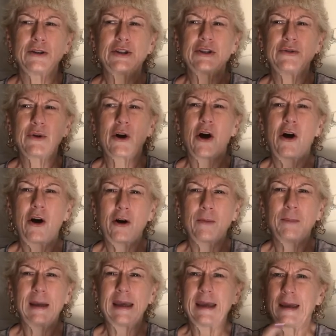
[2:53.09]
to
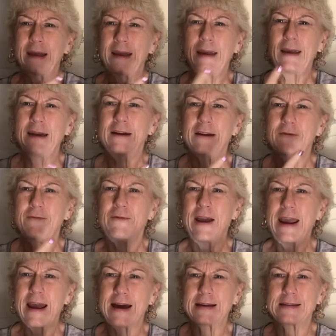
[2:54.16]
call me in
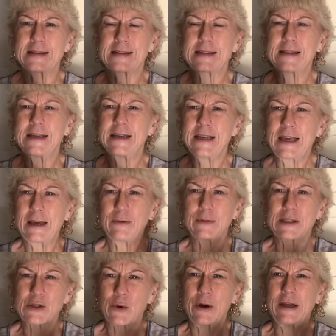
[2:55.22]
advance that he
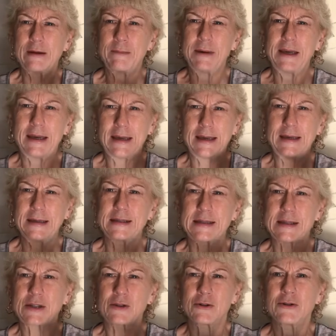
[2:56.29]
was going to be
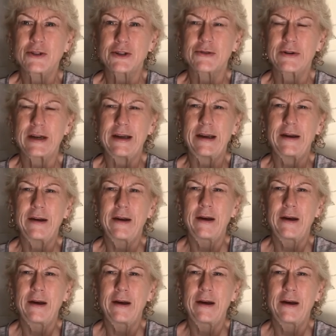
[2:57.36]
in surgery?